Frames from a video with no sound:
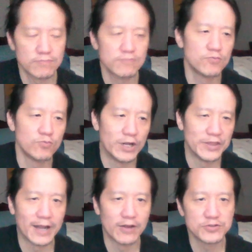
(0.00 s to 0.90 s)
Well,
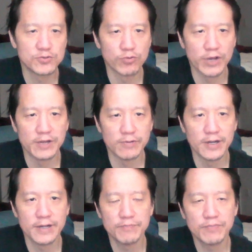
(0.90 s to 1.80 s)
now it's red,
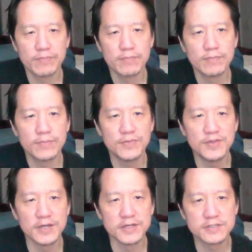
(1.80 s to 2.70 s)
right?
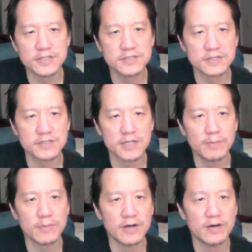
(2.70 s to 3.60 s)
This is the
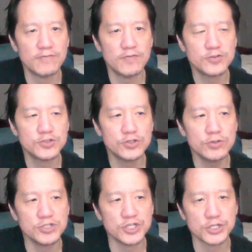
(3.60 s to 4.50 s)
sum of
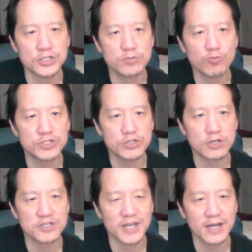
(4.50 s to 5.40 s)
two digits, which are
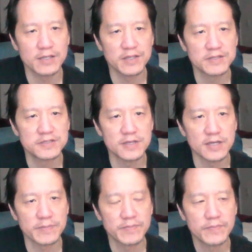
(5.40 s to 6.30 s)
exactly the
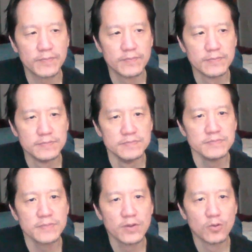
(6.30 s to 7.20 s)
same.
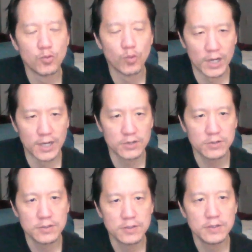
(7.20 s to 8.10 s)

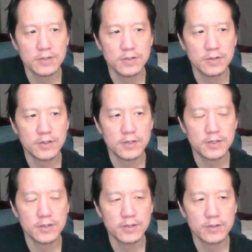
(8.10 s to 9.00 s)
Well,
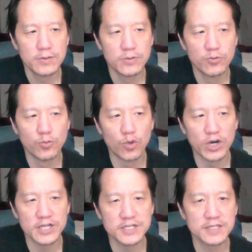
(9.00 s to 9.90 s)

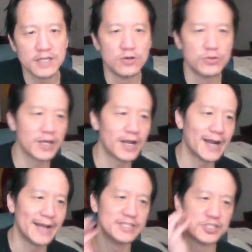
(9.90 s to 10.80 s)
what is the only
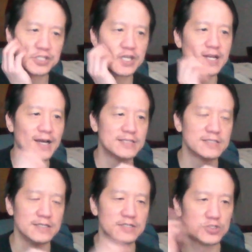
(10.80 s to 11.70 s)
high digit that
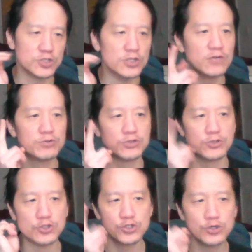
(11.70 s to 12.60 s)
adds is equal to
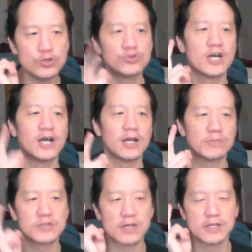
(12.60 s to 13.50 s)
the 2
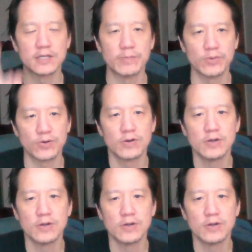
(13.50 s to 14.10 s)
times a number?